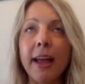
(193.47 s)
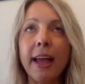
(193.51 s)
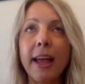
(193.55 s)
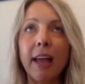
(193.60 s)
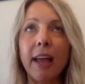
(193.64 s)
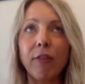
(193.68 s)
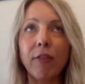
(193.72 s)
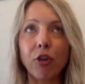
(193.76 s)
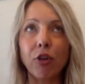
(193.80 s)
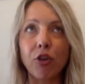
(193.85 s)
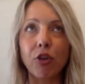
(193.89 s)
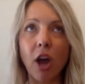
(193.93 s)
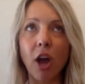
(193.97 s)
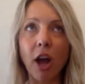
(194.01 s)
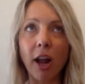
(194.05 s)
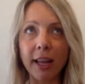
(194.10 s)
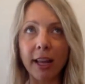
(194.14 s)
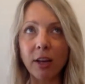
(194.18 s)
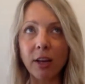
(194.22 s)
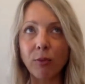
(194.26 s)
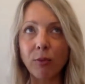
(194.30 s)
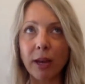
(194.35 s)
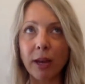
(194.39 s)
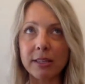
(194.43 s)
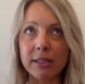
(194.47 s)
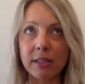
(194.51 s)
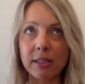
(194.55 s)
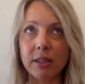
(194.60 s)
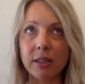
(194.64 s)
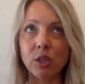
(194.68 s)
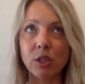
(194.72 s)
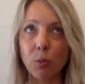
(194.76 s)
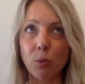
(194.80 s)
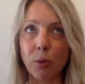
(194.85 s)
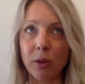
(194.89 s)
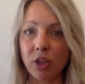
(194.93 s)
If you're not in
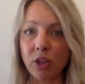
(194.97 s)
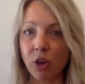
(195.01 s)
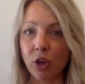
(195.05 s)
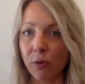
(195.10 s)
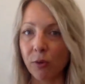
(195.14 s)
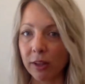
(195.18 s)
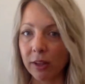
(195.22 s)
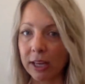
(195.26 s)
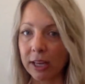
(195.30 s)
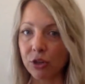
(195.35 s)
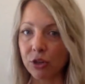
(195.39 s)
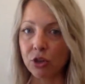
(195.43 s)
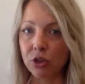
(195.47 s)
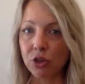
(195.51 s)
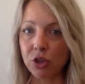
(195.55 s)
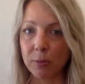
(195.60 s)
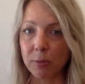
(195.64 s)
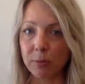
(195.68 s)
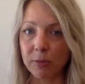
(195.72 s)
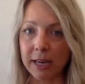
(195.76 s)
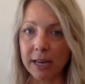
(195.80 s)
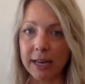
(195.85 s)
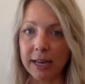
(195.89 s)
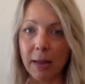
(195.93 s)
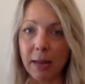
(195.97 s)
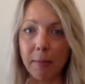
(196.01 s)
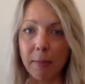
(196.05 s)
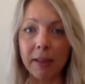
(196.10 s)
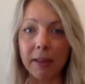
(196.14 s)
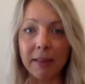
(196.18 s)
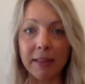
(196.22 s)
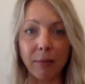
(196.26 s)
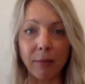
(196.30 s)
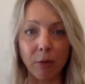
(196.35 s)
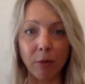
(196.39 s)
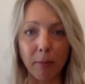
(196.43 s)
resonance with your relationship dynamic,
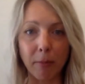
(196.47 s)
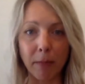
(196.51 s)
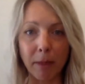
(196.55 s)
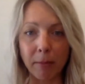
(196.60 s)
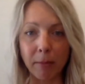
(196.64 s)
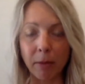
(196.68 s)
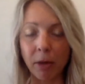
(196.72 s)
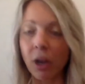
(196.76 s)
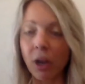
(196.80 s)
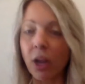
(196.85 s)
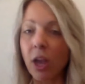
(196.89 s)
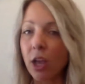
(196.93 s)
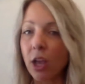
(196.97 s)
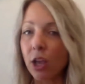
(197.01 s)
then remember,